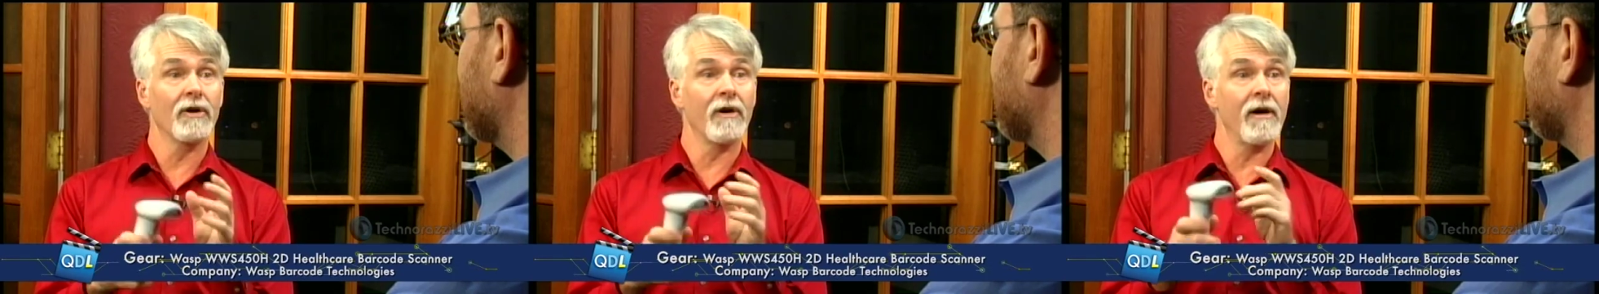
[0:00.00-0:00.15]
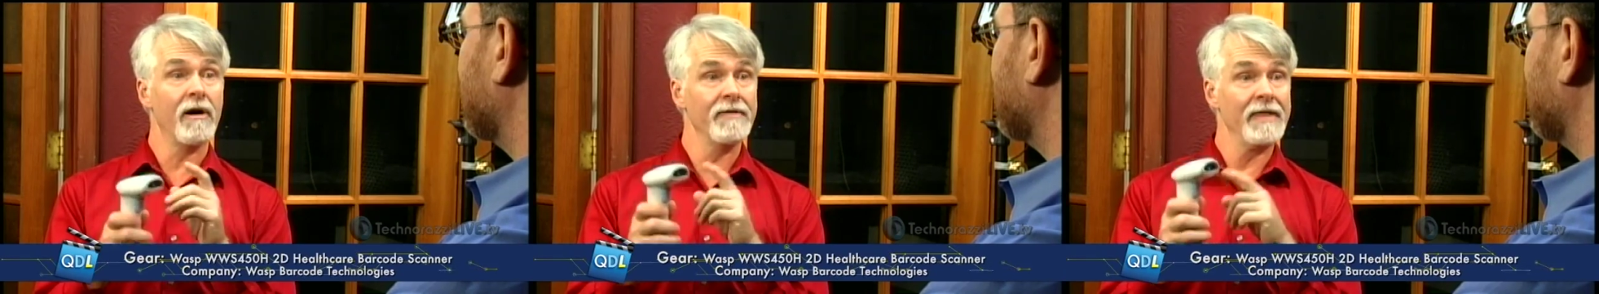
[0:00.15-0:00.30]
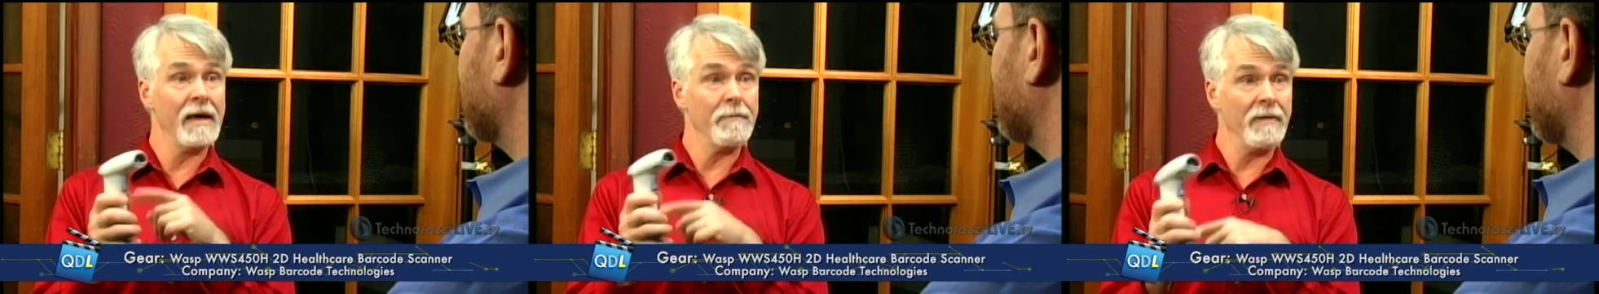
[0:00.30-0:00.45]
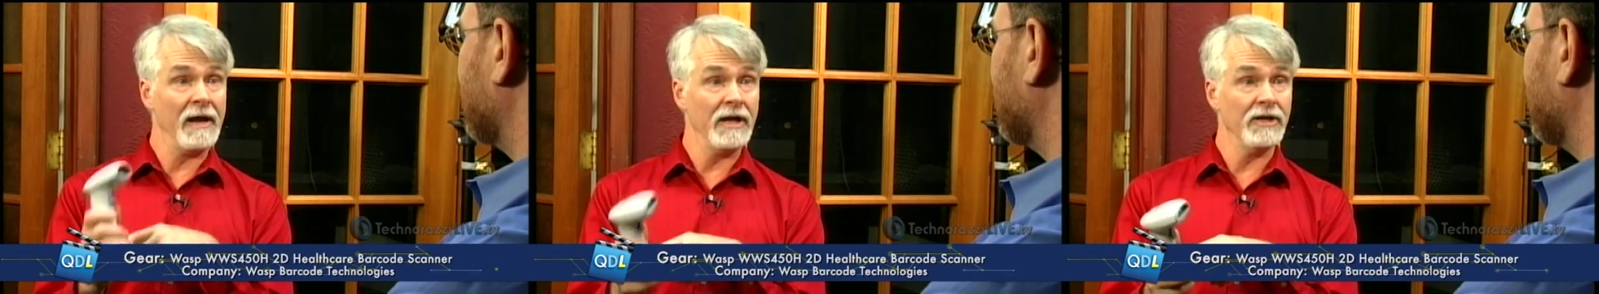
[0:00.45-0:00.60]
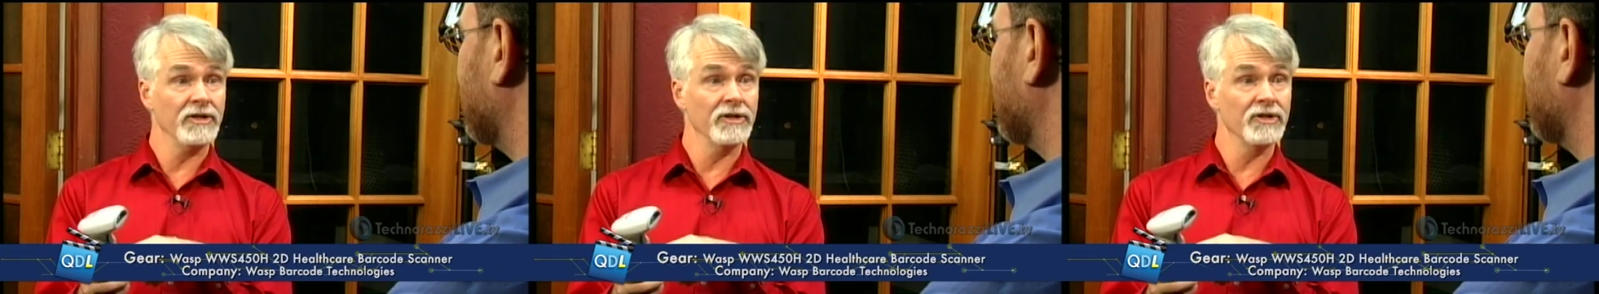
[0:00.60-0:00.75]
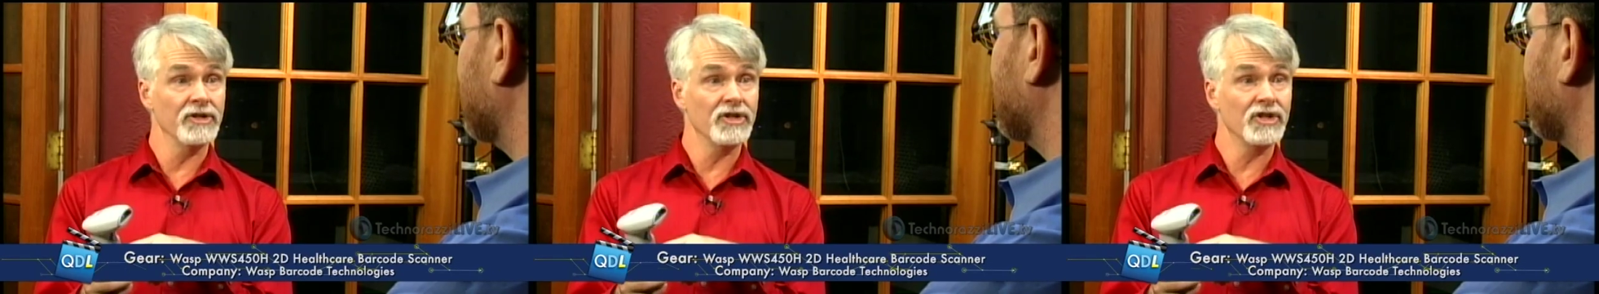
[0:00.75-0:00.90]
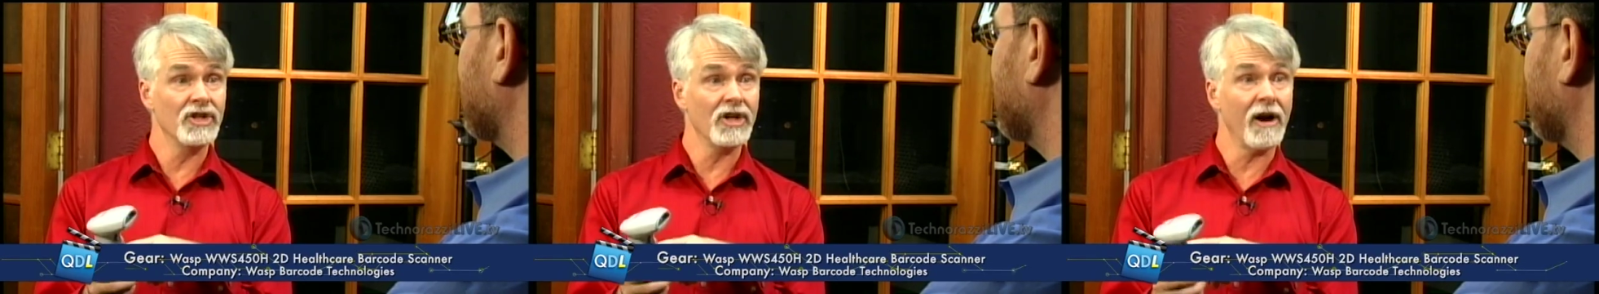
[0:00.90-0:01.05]
are on that
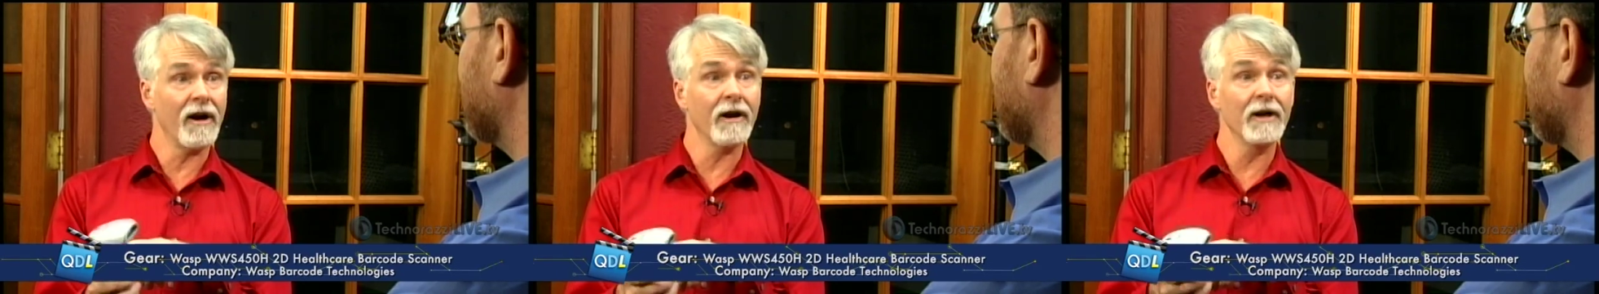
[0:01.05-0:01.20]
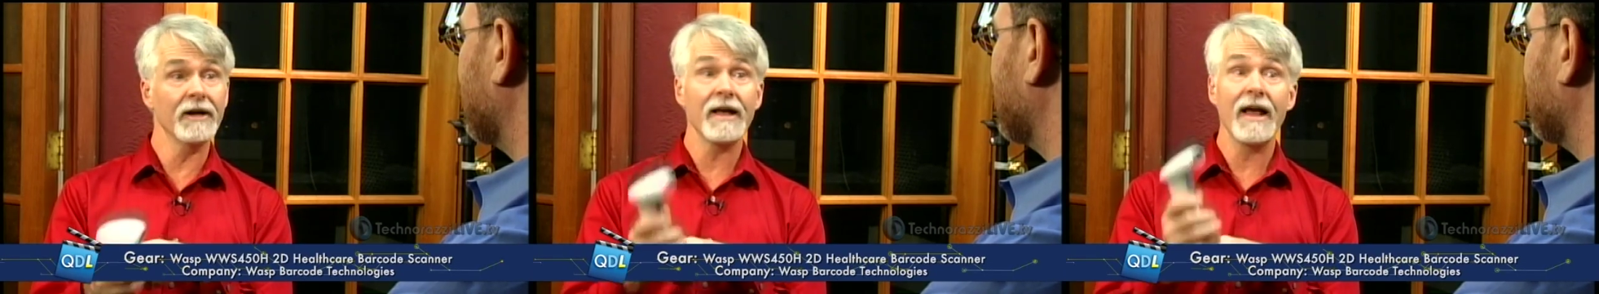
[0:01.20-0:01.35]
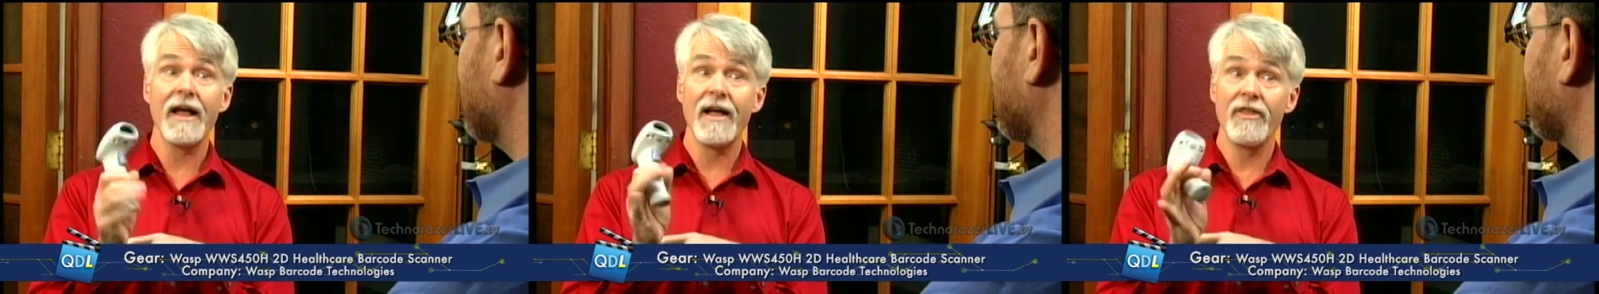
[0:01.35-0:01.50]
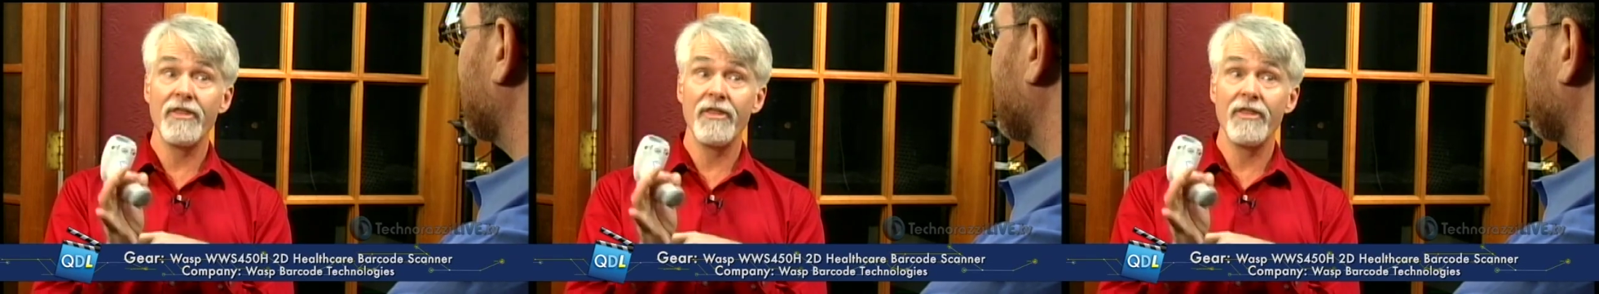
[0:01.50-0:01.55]
patient's chart,